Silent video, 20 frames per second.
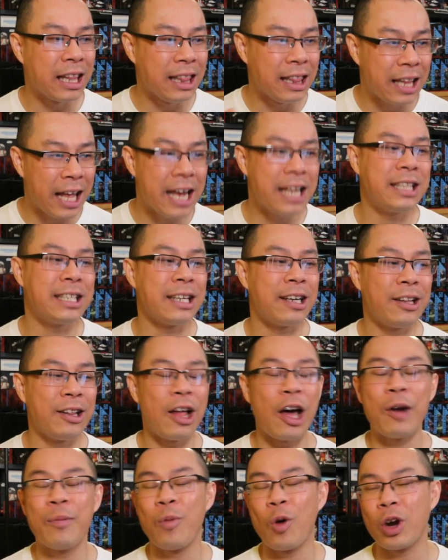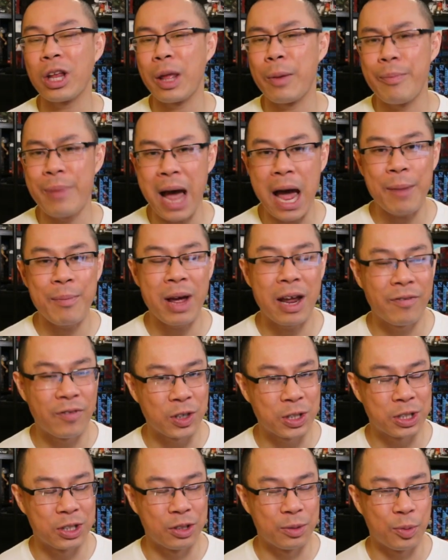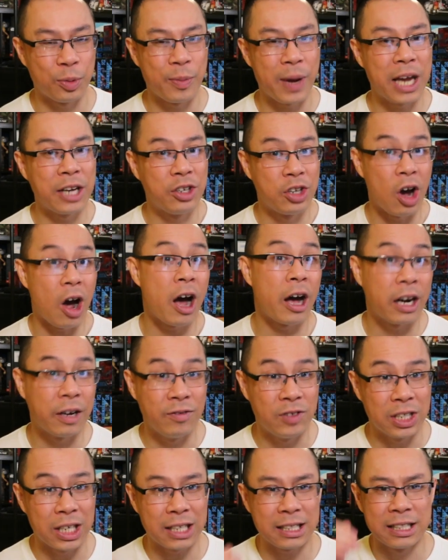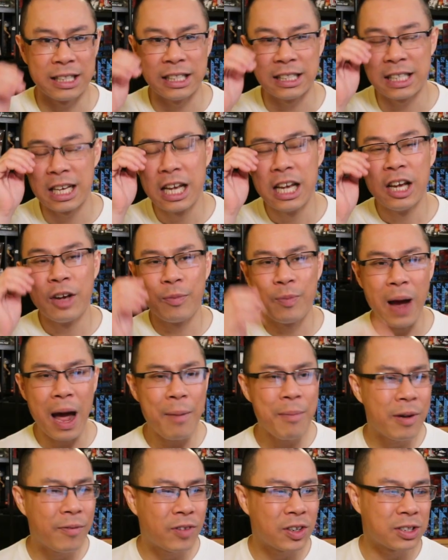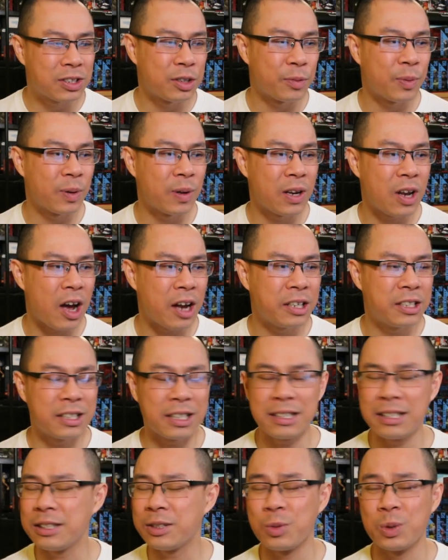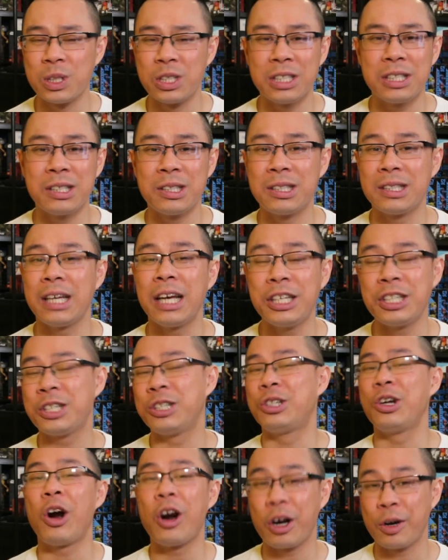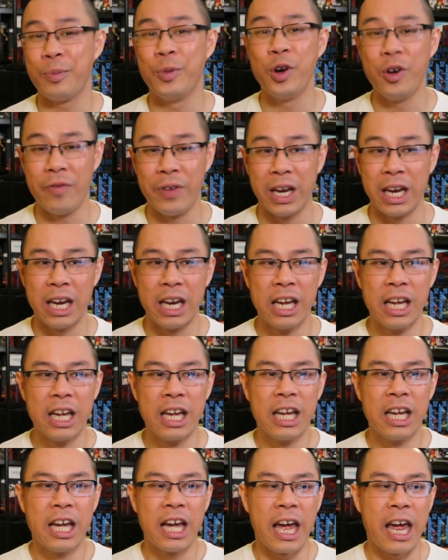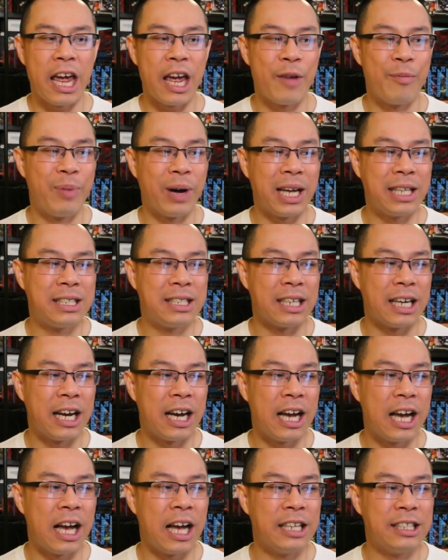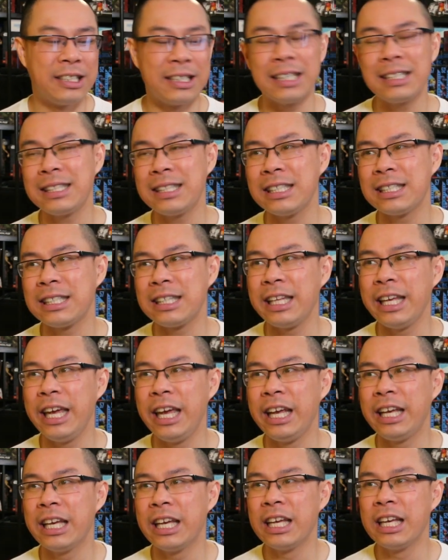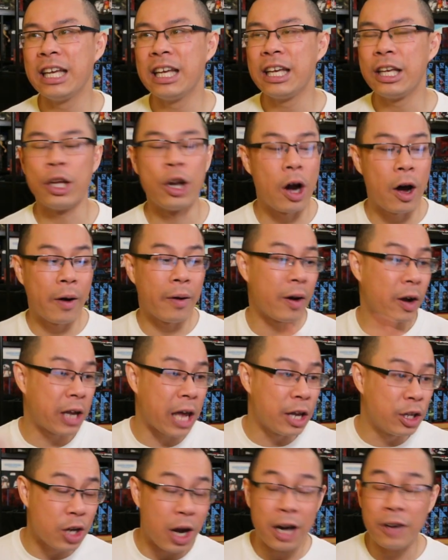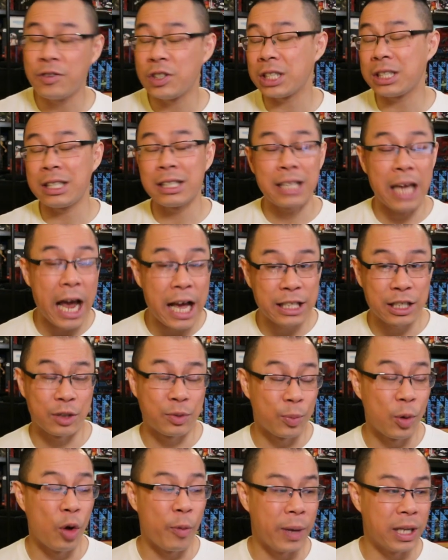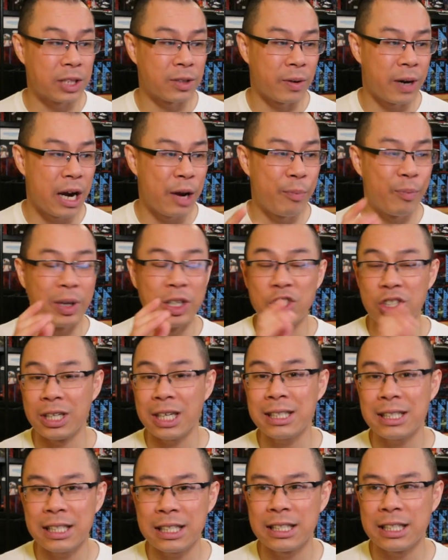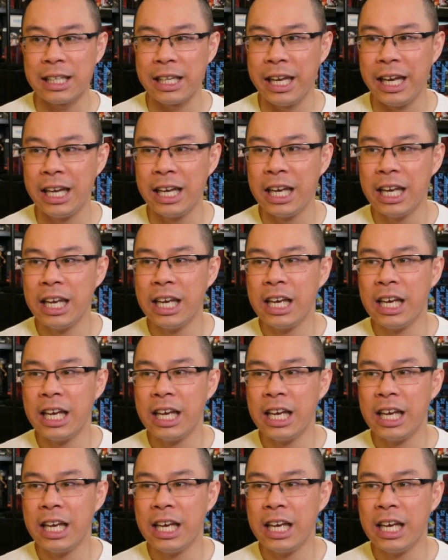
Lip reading: liked it a lot more than Batman vs. Superman Dawn of Justice. Batman vs. Superman Dawn of Justice was just such a dark movie. But Justice League, you know, okay, Dawn of Justice has its moments, right? But Justice League,